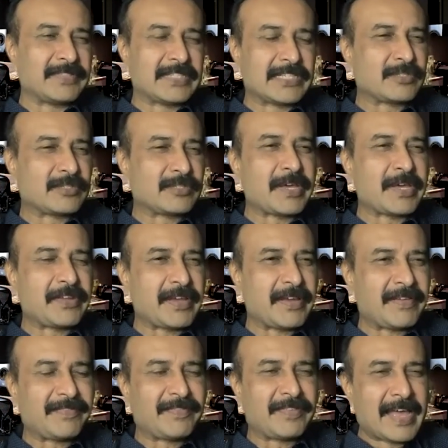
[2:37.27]
This is where you
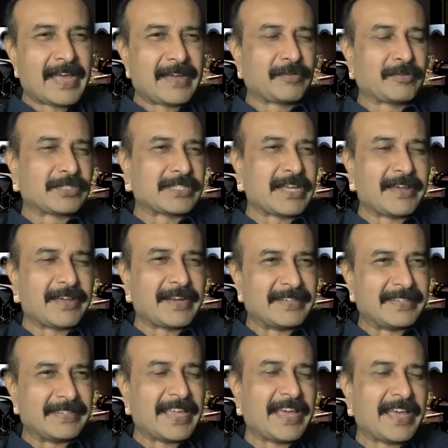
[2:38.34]
have Agrostar
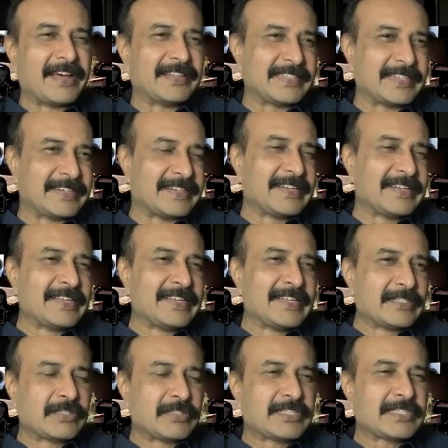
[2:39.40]
and DeHaat. And
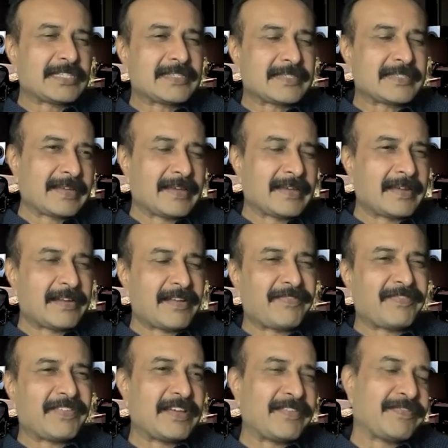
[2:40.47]
so this is
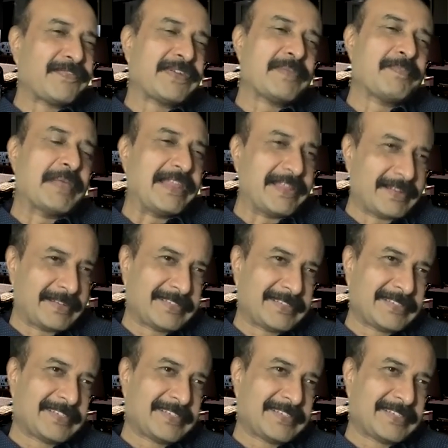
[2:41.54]
roughly a 50 billion